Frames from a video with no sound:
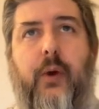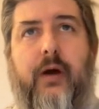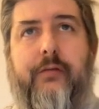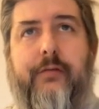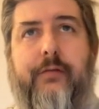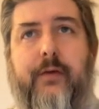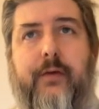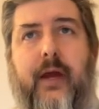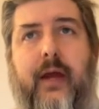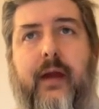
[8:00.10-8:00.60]

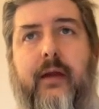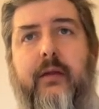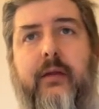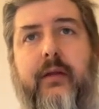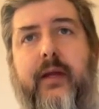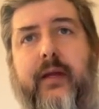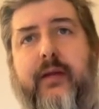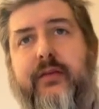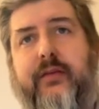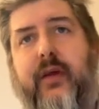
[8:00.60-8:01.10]
for
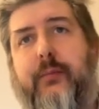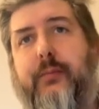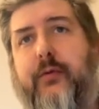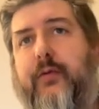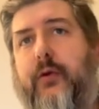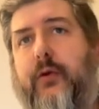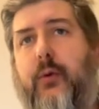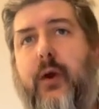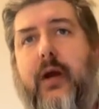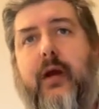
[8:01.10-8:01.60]
analytic type
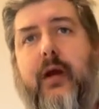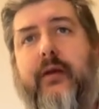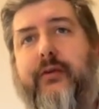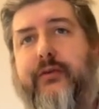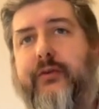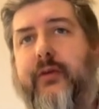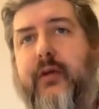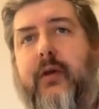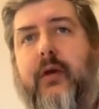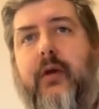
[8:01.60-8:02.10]
of
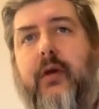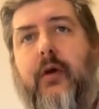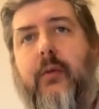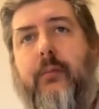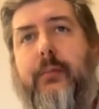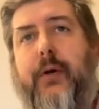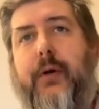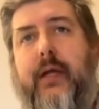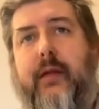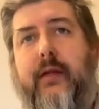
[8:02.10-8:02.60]
queries,
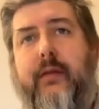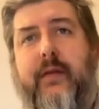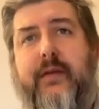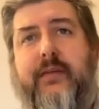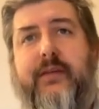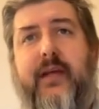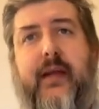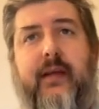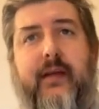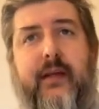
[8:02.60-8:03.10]
but the
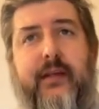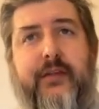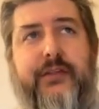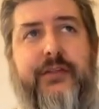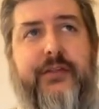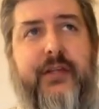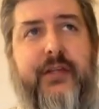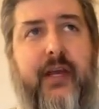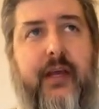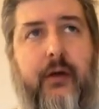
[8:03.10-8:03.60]
data is
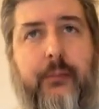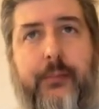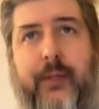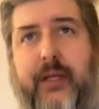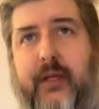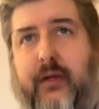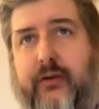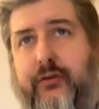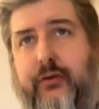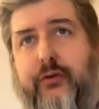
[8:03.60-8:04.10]
stale
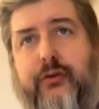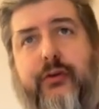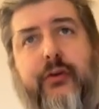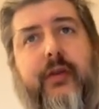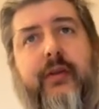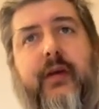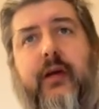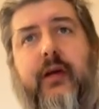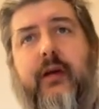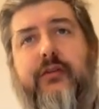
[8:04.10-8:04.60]
because usually
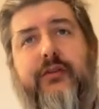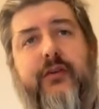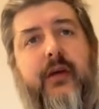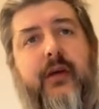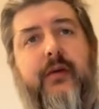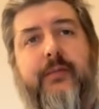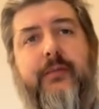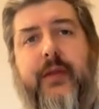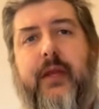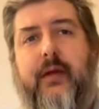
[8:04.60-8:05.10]
there is
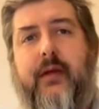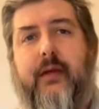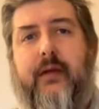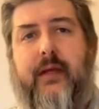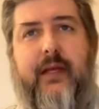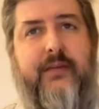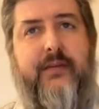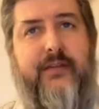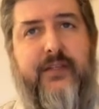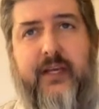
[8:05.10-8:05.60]
a
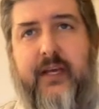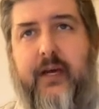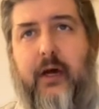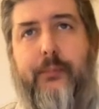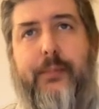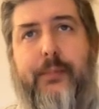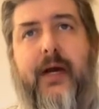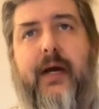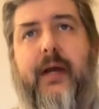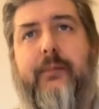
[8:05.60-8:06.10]

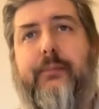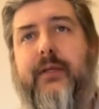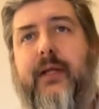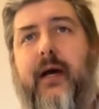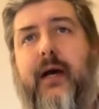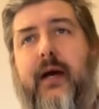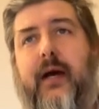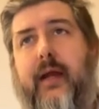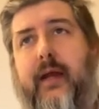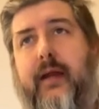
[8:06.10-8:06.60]
ETL
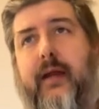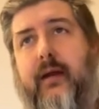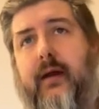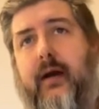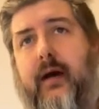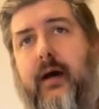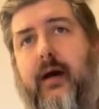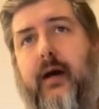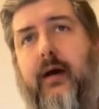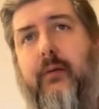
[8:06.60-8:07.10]
pipeline.
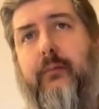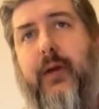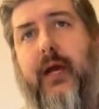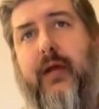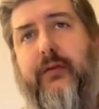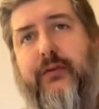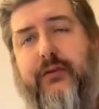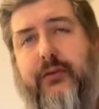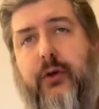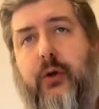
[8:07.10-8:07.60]

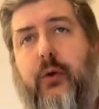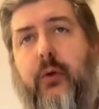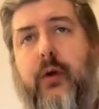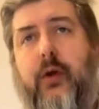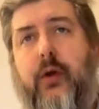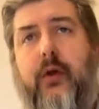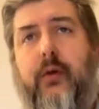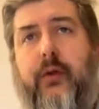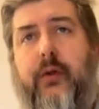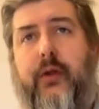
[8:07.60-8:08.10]
And so,
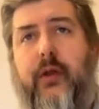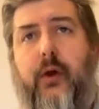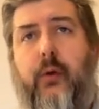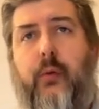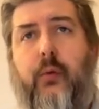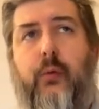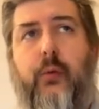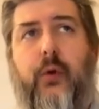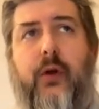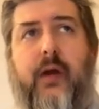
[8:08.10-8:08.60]

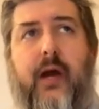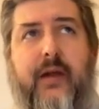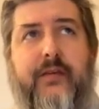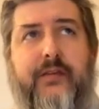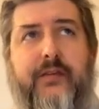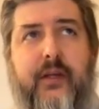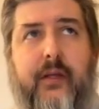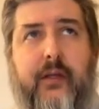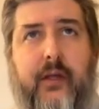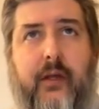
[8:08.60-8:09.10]
we're not
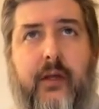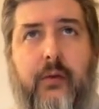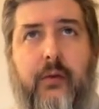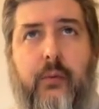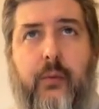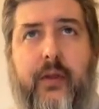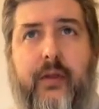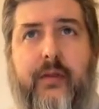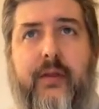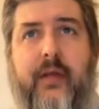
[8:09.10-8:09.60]
dealing
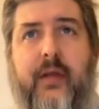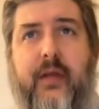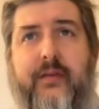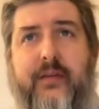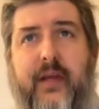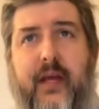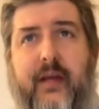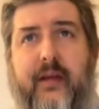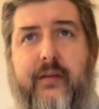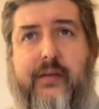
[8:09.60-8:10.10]
with
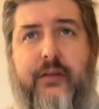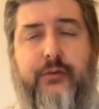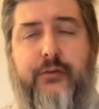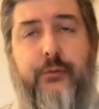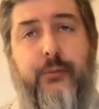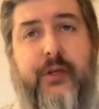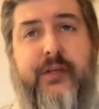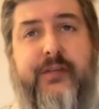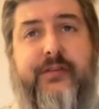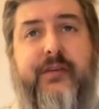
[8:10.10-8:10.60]
data that's
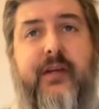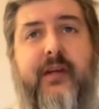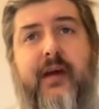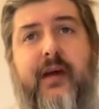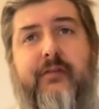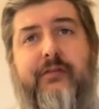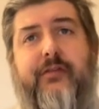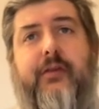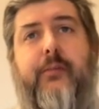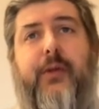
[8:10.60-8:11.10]
recent
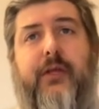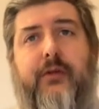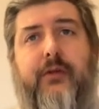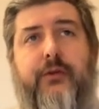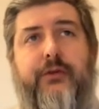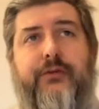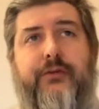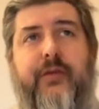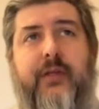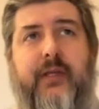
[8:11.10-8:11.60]
enough to be
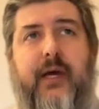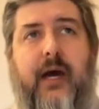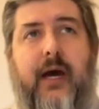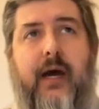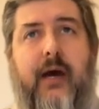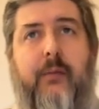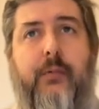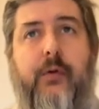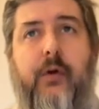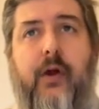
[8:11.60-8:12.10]
used in the
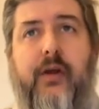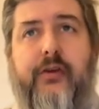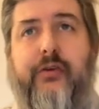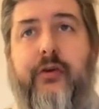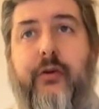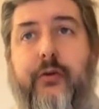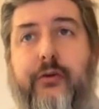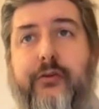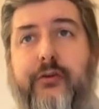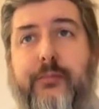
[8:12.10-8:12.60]

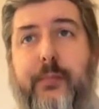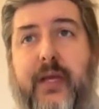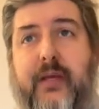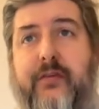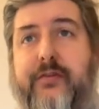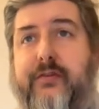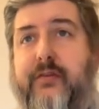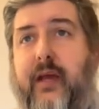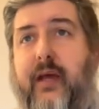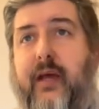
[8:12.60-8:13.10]
operational
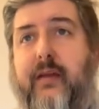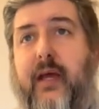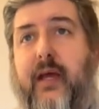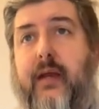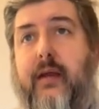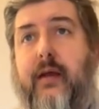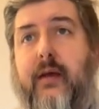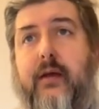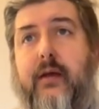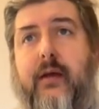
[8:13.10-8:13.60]
space. And
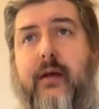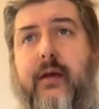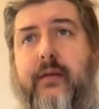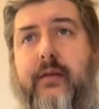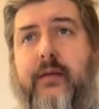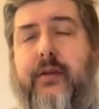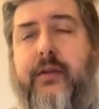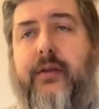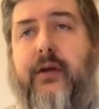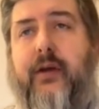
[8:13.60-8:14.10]
then
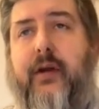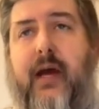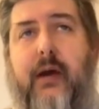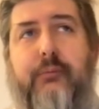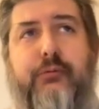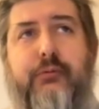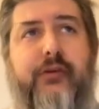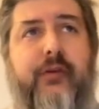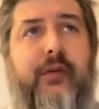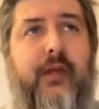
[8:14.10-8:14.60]
the third
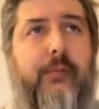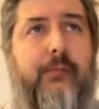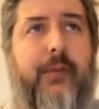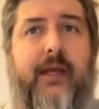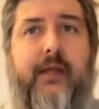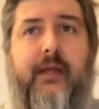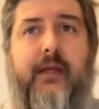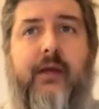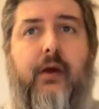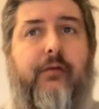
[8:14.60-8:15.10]
option that
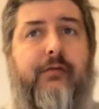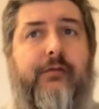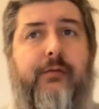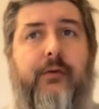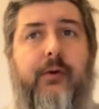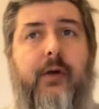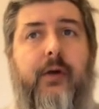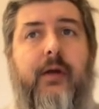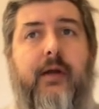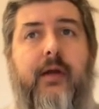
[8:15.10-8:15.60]
many go
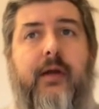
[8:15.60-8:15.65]
for